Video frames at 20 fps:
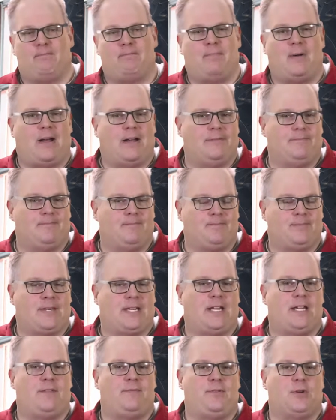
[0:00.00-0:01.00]
but
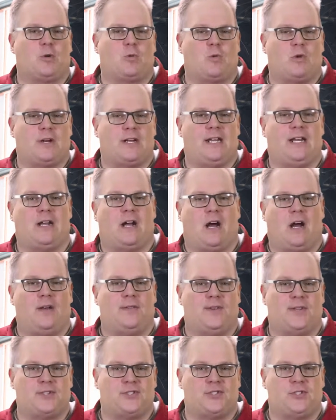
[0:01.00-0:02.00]
if you're working
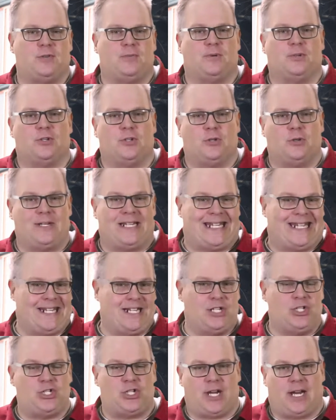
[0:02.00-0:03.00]
on the Subaru
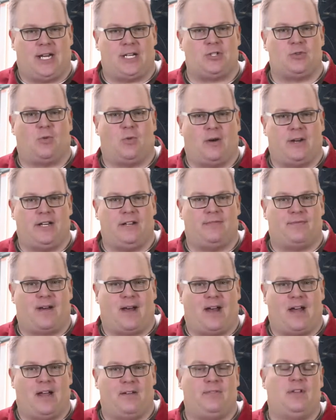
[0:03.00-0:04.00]

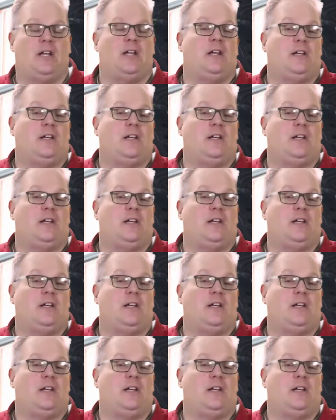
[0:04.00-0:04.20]
EJ25,